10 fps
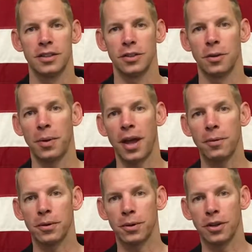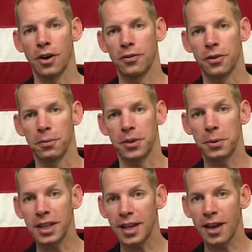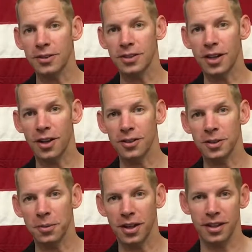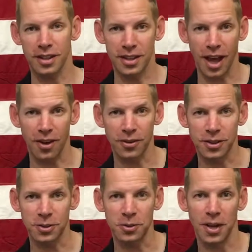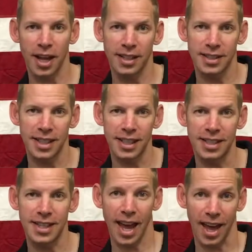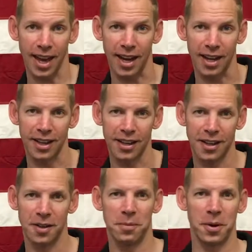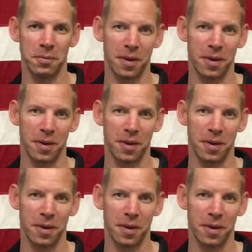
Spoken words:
So their payment would go from $3,000 a month down to $1,910 per